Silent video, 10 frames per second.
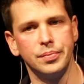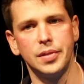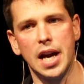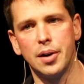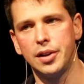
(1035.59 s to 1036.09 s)

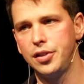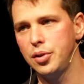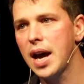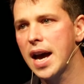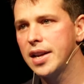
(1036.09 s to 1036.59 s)
Now, if
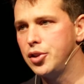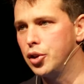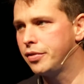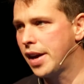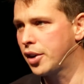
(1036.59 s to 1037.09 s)
you had
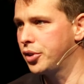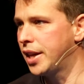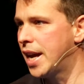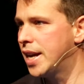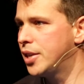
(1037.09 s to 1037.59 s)
your
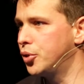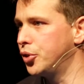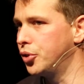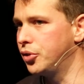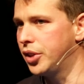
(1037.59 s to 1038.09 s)
faculty head
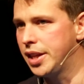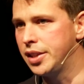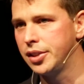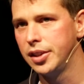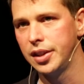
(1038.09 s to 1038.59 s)
or your
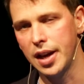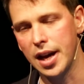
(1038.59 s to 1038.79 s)
lead